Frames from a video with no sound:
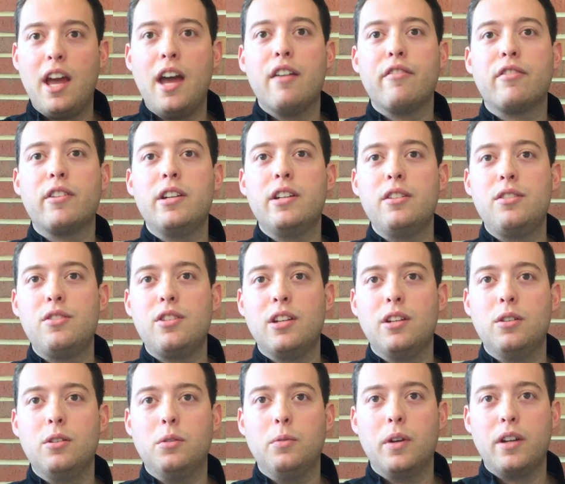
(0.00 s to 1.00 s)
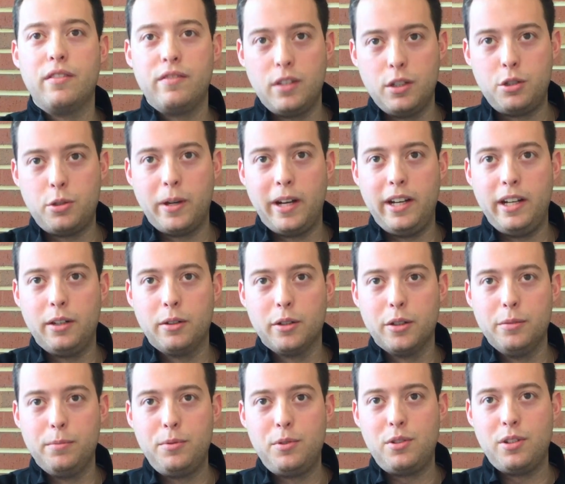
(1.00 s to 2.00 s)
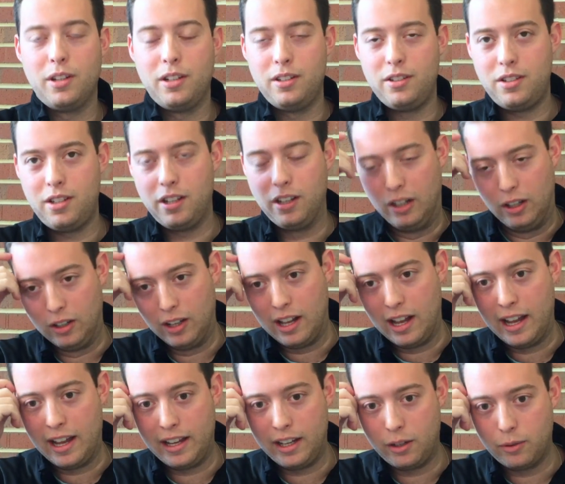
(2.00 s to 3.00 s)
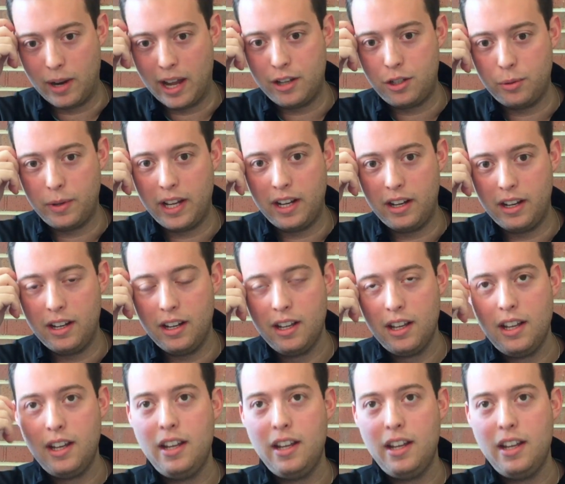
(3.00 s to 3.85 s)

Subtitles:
every single one of the training groups until I graduated